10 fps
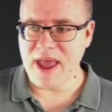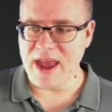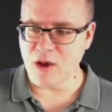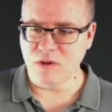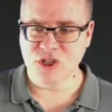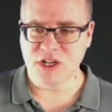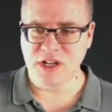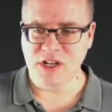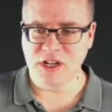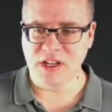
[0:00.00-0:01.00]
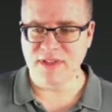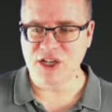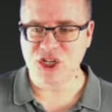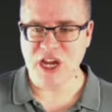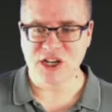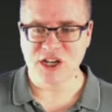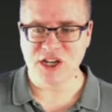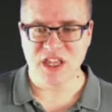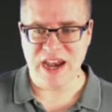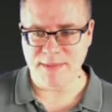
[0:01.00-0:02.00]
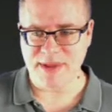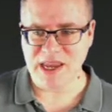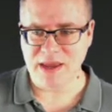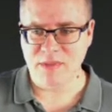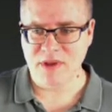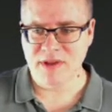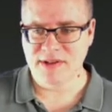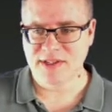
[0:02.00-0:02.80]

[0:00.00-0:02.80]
At ColdFusion 11, they changed the naming scheme,